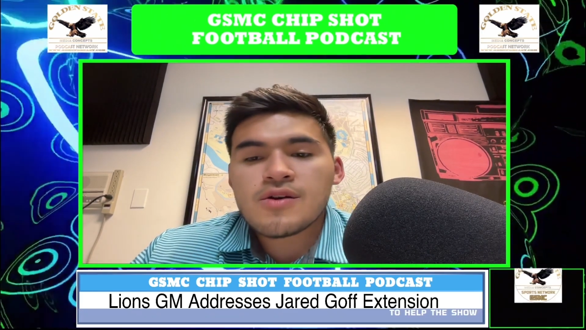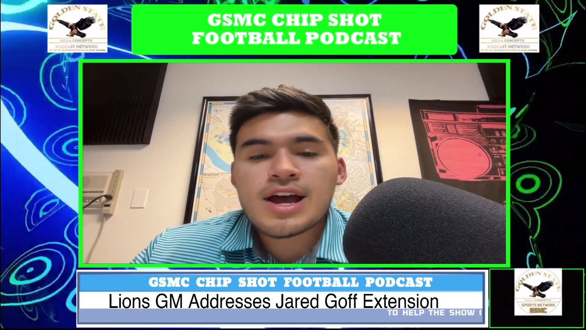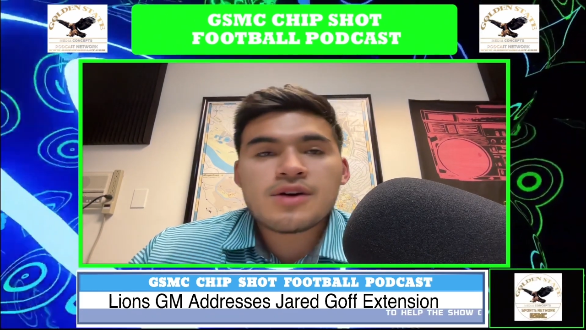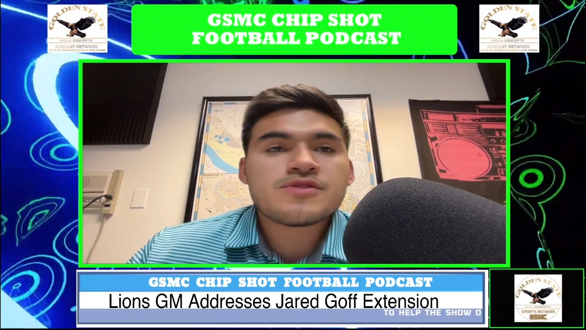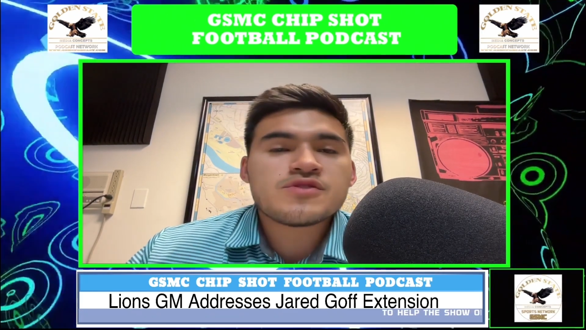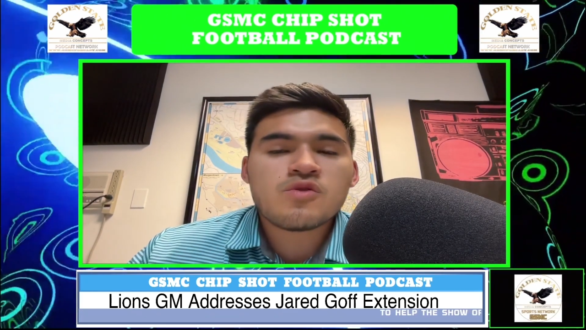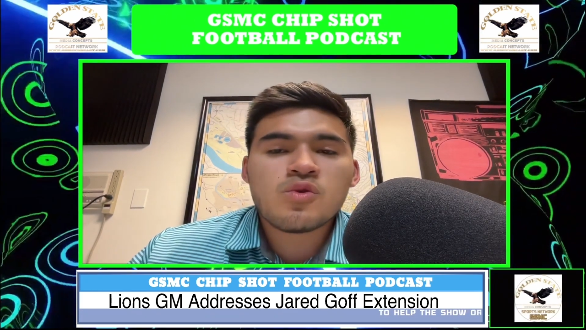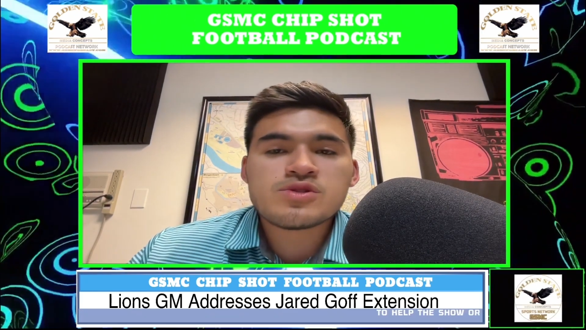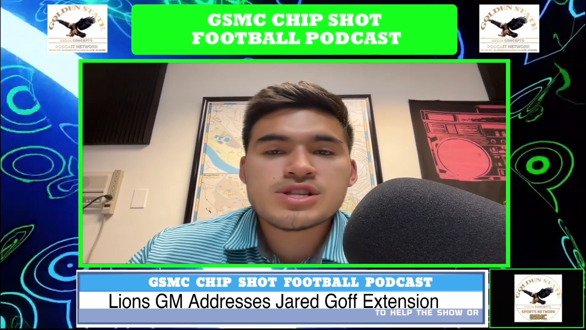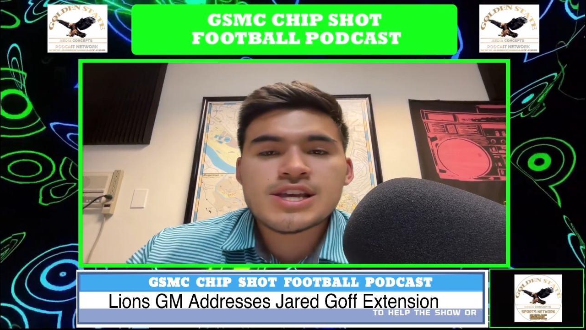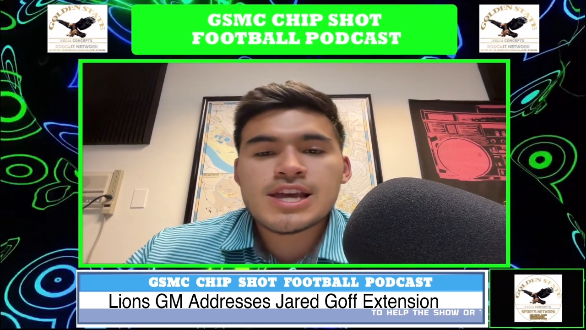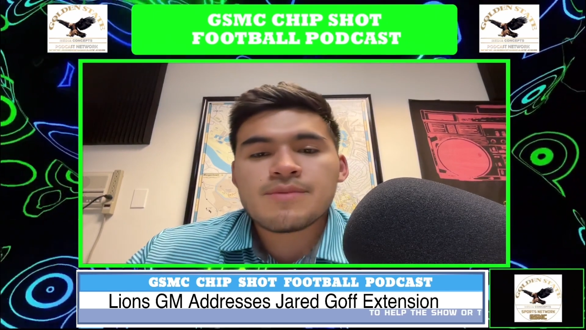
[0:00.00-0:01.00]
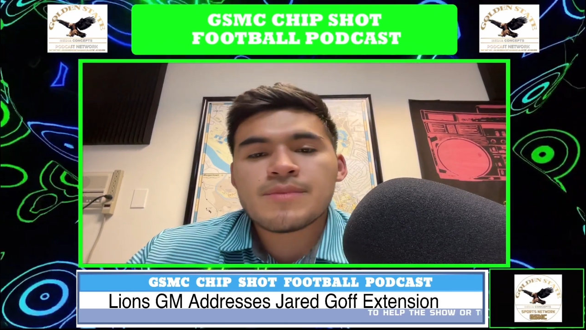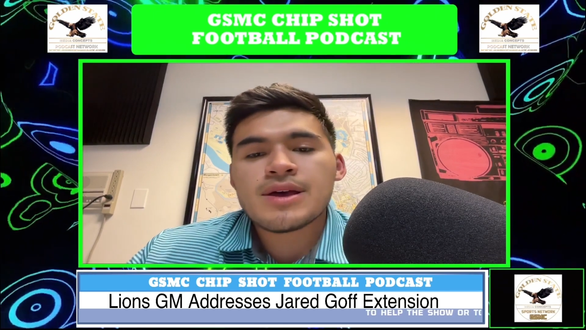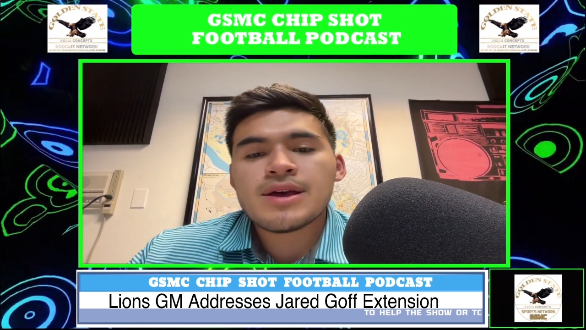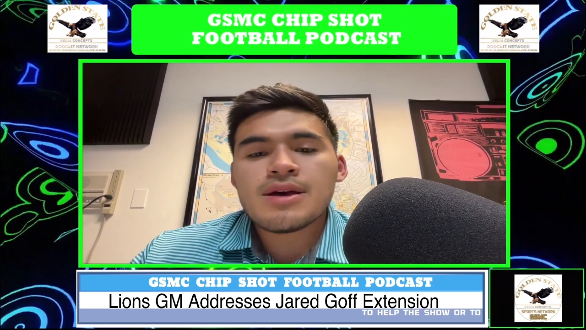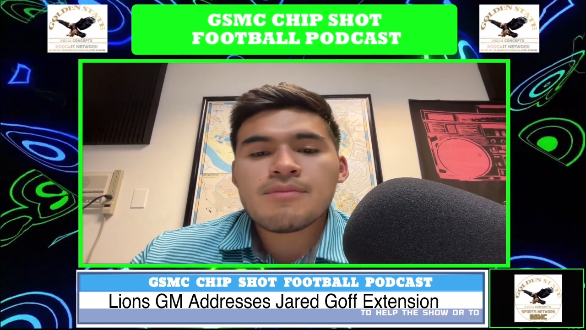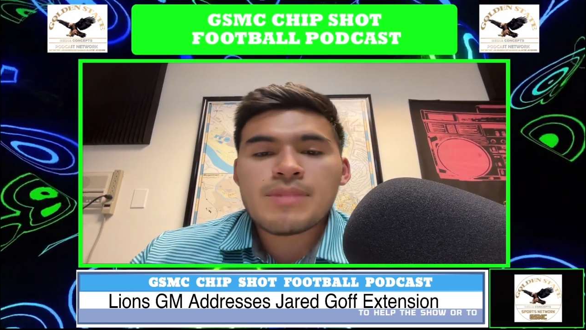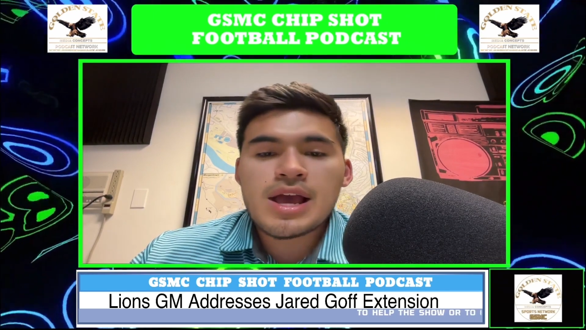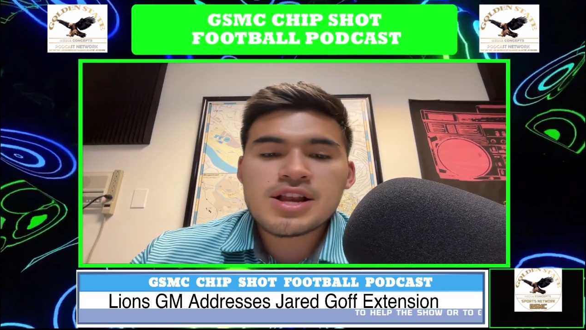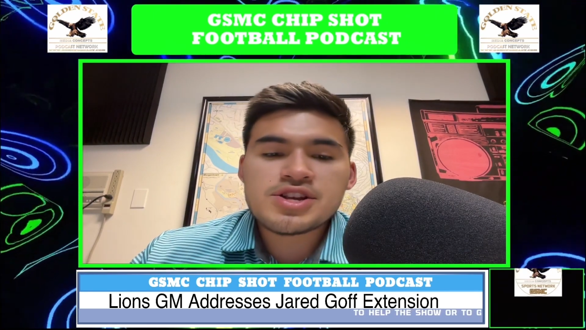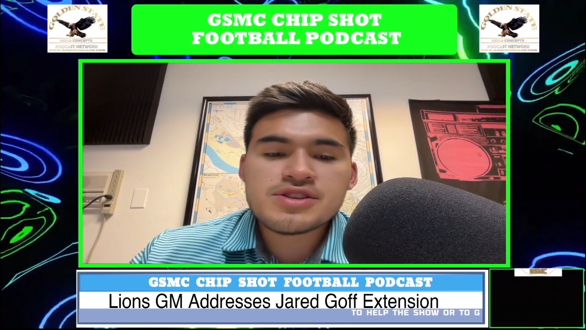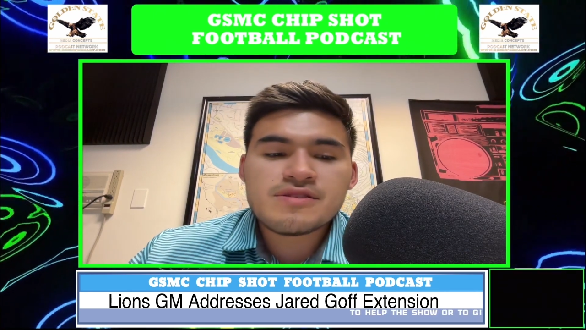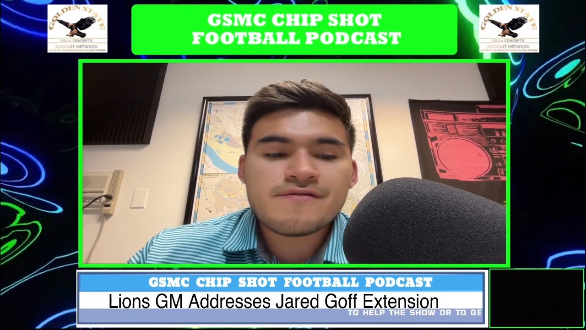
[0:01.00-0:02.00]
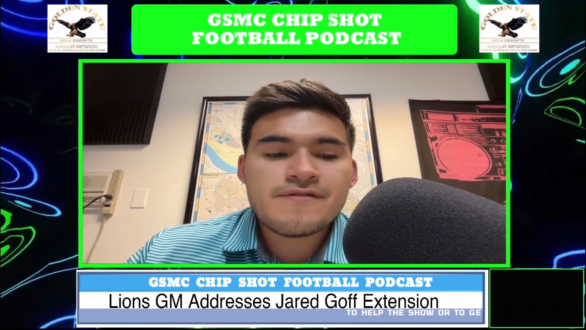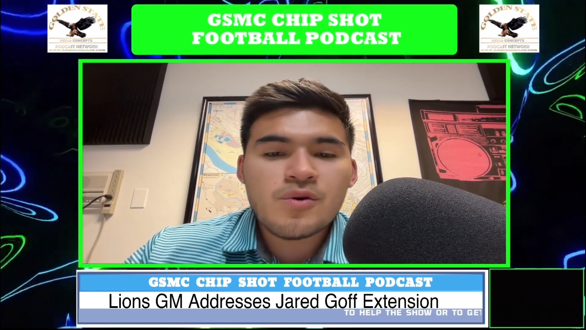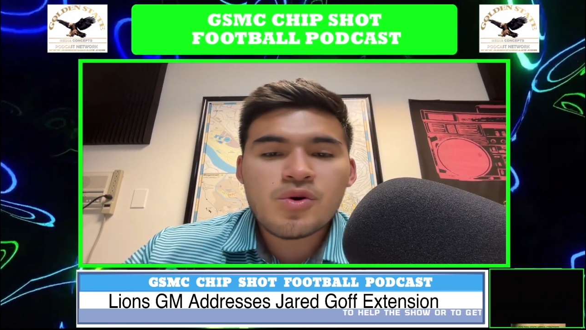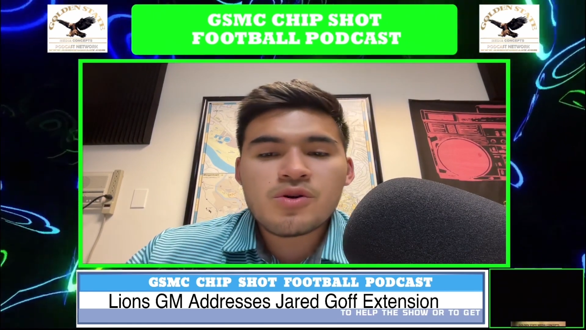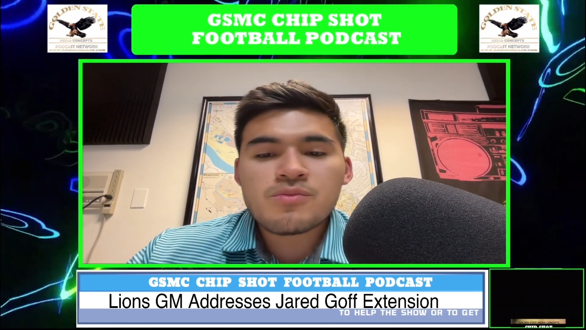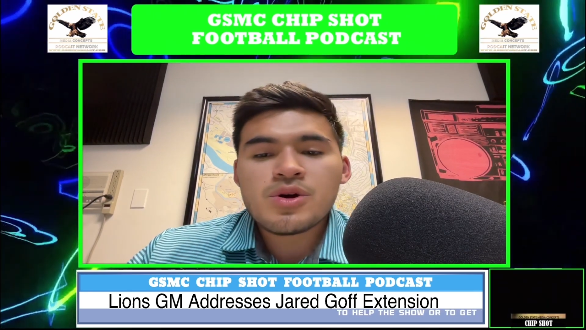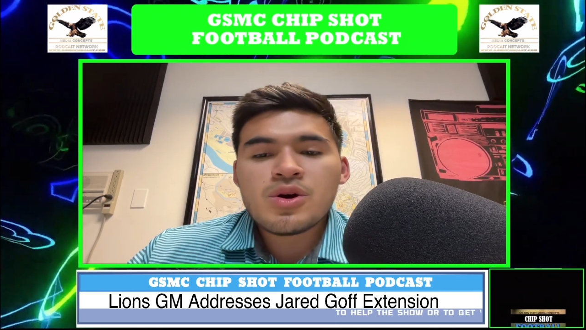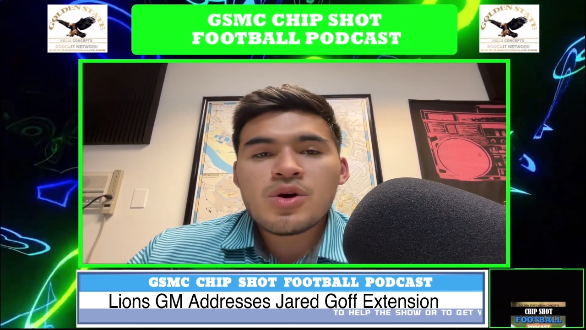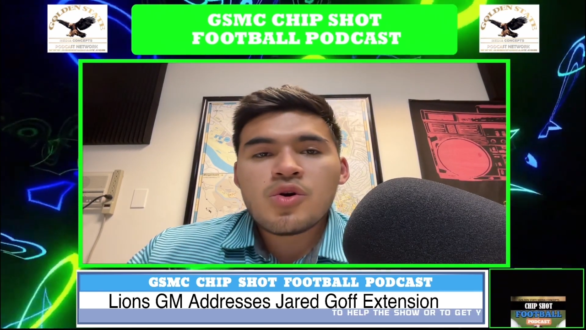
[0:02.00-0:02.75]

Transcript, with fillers: how this whole team managed to form